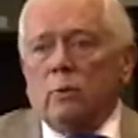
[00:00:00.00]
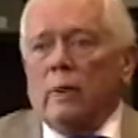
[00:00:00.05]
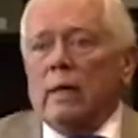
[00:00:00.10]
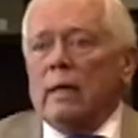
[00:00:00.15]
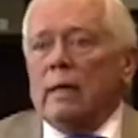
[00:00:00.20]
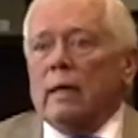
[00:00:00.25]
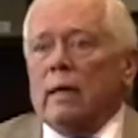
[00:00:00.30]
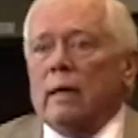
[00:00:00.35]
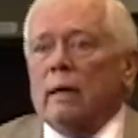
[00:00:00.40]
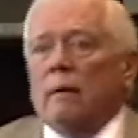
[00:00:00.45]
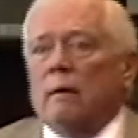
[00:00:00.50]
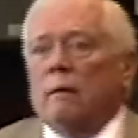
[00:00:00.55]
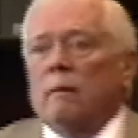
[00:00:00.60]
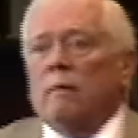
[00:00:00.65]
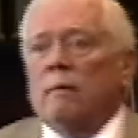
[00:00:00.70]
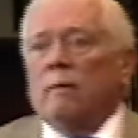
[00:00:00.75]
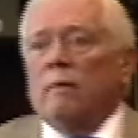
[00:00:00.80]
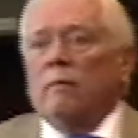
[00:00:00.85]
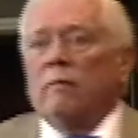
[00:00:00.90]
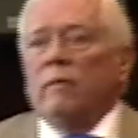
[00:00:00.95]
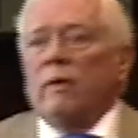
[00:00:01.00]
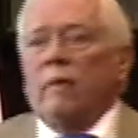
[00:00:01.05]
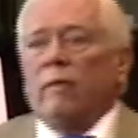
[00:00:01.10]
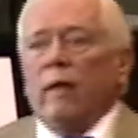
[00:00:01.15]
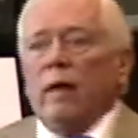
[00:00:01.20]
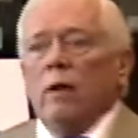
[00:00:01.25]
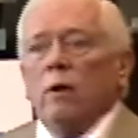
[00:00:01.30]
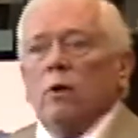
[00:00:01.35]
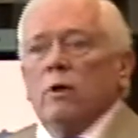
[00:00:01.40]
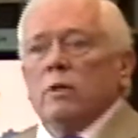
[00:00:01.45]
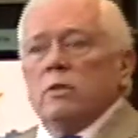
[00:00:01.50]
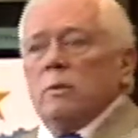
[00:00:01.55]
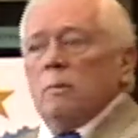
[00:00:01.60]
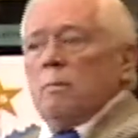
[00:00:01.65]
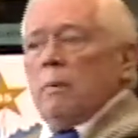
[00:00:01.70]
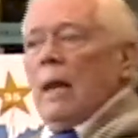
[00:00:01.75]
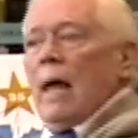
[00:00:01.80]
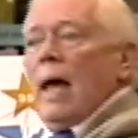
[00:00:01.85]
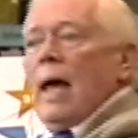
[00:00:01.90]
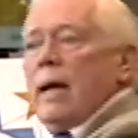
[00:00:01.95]
do anything, that they looked to
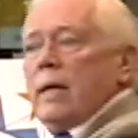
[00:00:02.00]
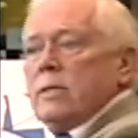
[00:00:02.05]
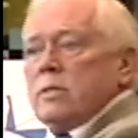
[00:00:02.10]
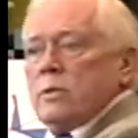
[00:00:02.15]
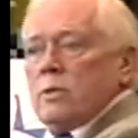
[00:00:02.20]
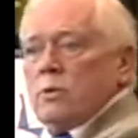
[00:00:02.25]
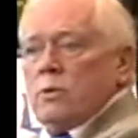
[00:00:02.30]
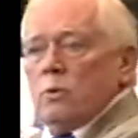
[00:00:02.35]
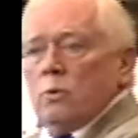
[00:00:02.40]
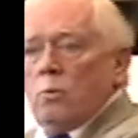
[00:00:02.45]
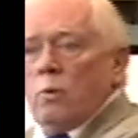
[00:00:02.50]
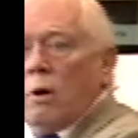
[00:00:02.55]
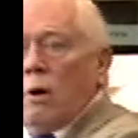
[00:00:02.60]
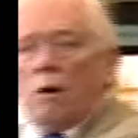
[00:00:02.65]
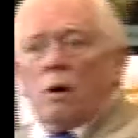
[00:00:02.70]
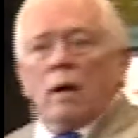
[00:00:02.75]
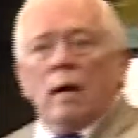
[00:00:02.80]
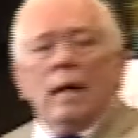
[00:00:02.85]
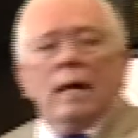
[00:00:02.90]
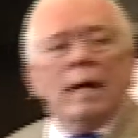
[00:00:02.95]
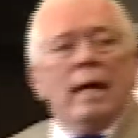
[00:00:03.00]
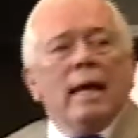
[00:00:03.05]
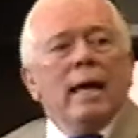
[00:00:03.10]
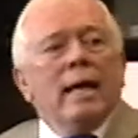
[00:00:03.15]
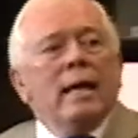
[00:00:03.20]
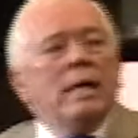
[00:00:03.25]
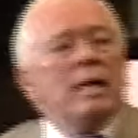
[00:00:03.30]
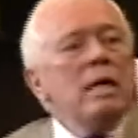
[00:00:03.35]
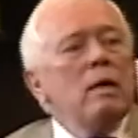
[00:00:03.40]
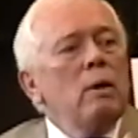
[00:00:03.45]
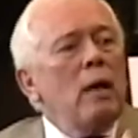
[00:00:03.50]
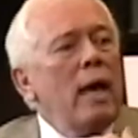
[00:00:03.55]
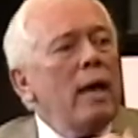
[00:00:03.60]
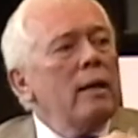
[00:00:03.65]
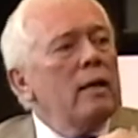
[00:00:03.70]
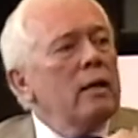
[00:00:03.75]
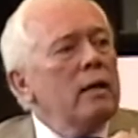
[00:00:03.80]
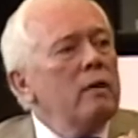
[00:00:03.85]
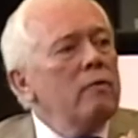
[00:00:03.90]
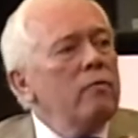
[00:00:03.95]
blacks to do work. And he
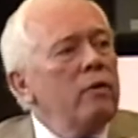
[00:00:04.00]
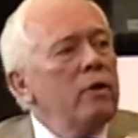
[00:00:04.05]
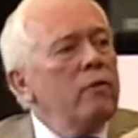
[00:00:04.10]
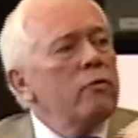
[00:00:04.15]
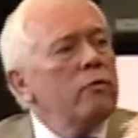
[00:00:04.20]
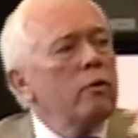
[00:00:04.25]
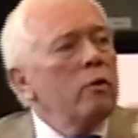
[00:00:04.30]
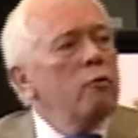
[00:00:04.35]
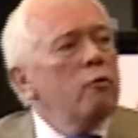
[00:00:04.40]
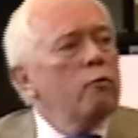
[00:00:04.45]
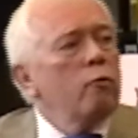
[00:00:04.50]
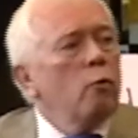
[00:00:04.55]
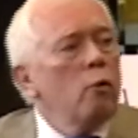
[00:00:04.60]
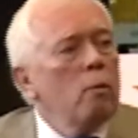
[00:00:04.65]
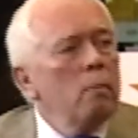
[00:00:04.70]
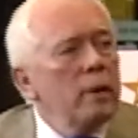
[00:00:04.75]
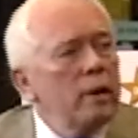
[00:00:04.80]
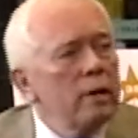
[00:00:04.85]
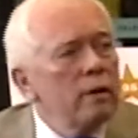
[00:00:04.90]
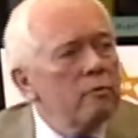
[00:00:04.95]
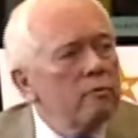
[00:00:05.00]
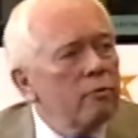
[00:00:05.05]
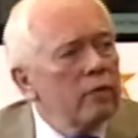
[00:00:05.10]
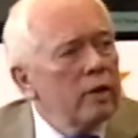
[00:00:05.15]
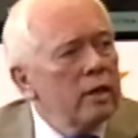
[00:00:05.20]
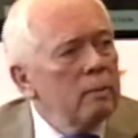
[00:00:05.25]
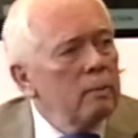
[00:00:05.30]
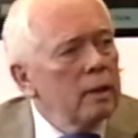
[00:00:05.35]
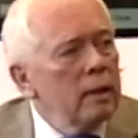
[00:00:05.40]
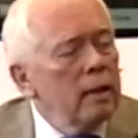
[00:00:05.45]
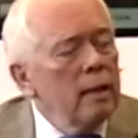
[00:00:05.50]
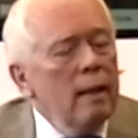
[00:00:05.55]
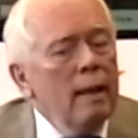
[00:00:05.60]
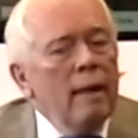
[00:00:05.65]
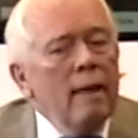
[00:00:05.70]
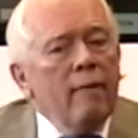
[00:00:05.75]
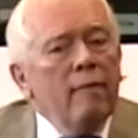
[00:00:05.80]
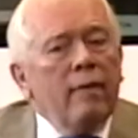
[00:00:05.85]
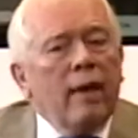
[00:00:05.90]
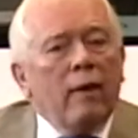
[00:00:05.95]
had to convince those four million freedmen
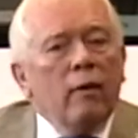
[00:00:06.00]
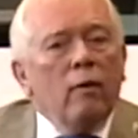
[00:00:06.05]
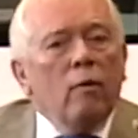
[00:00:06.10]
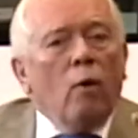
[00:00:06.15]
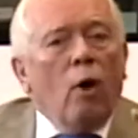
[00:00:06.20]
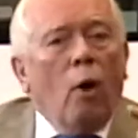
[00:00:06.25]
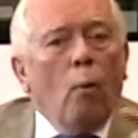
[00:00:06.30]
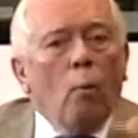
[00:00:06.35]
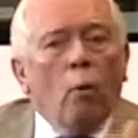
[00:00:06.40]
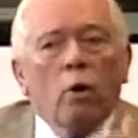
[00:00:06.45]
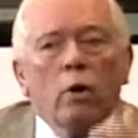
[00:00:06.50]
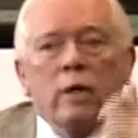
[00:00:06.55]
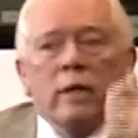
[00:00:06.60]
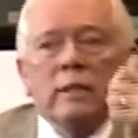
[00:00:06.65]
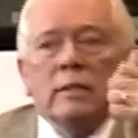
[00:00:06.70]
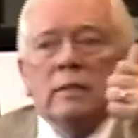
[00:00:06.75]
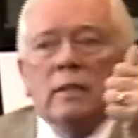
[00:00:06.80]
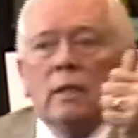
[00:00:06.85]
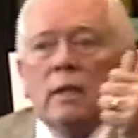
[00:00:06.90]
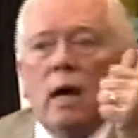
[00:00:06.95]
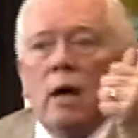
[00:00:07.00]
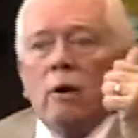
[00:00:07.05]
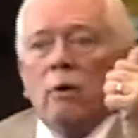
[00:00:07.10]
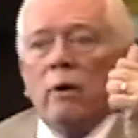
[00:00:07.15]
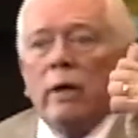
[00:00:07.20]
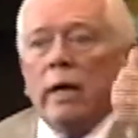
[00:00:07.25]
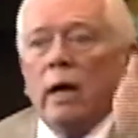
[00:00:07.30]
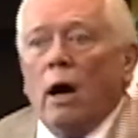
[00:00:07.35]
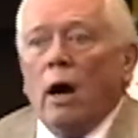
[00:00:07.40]
that work is not only